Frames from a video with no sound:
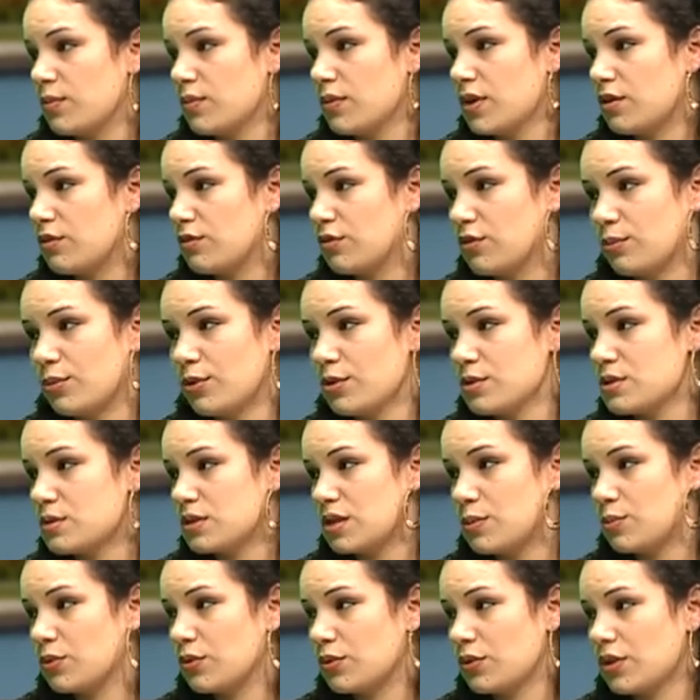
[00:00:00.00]
And for most
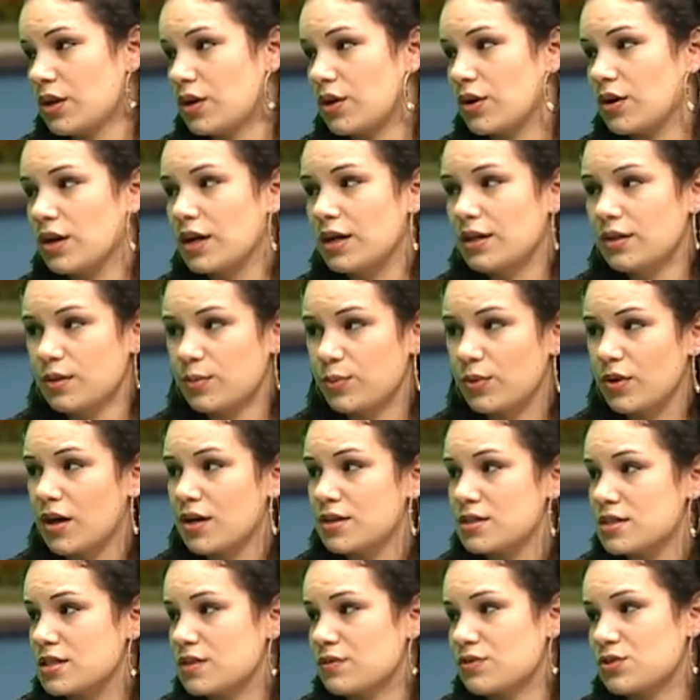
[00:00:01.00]
people that are in the
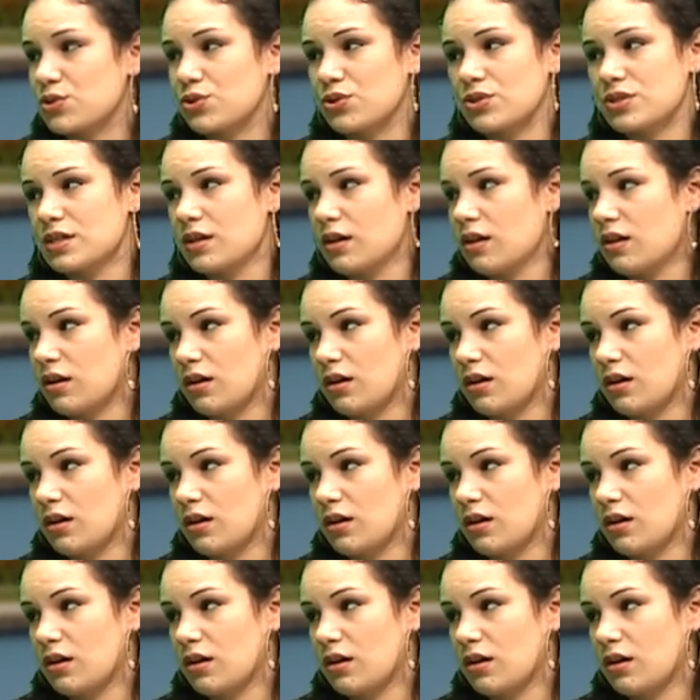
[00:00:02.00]
process of short sale,